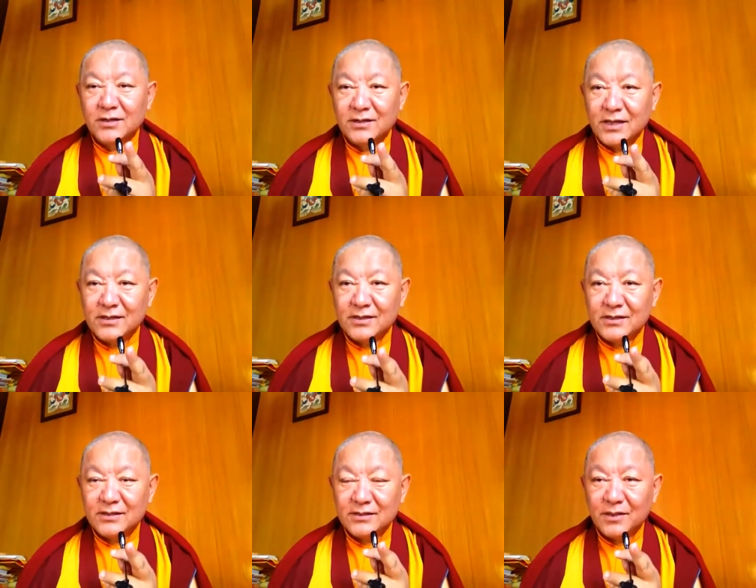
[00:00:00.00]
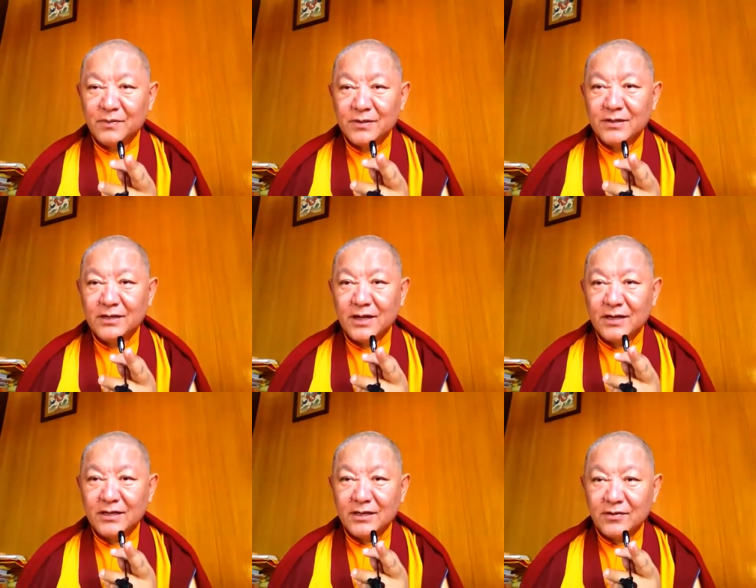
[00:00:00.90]
that somebody
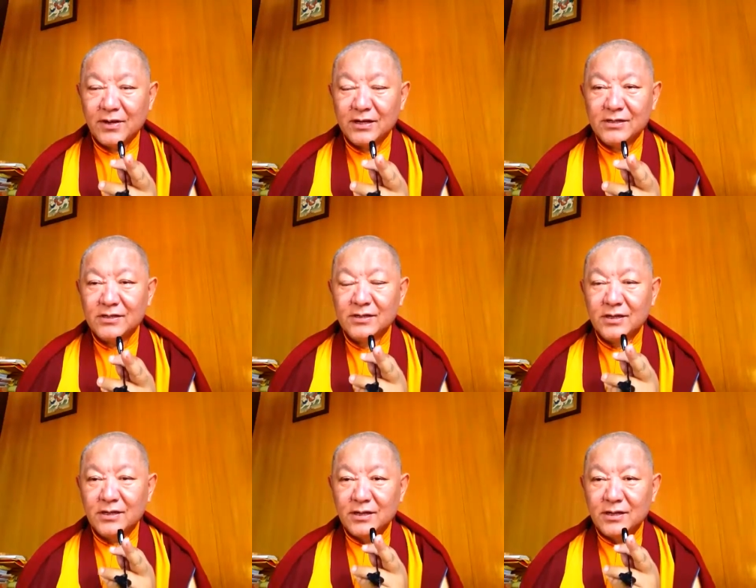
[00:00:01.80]
like a creator